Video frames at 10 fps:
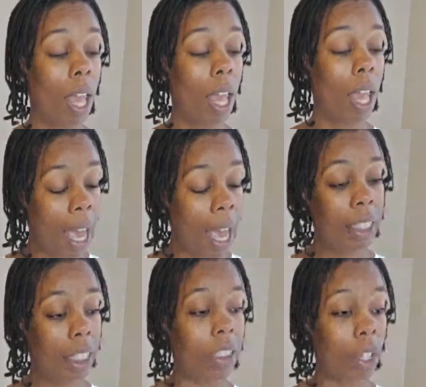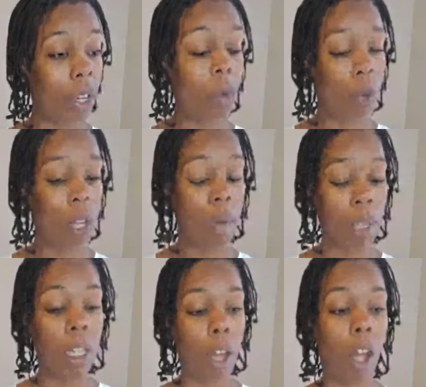Oh, I
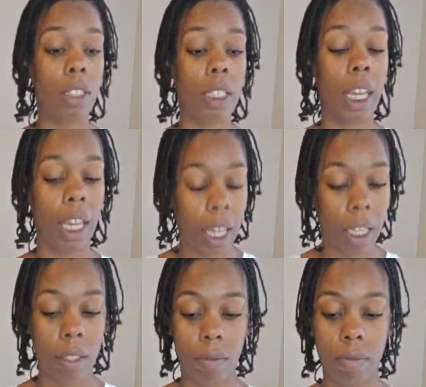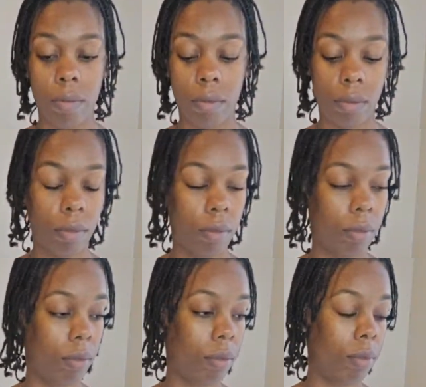just don't want to be lost again.
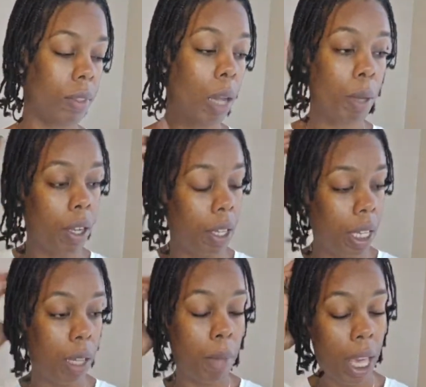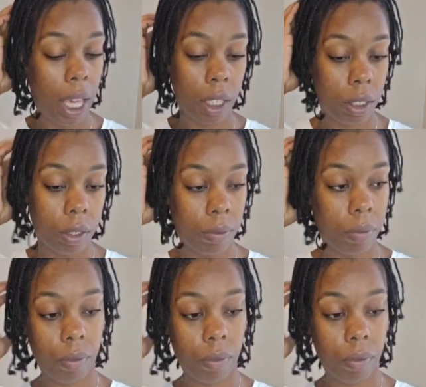I'm hearing DMX.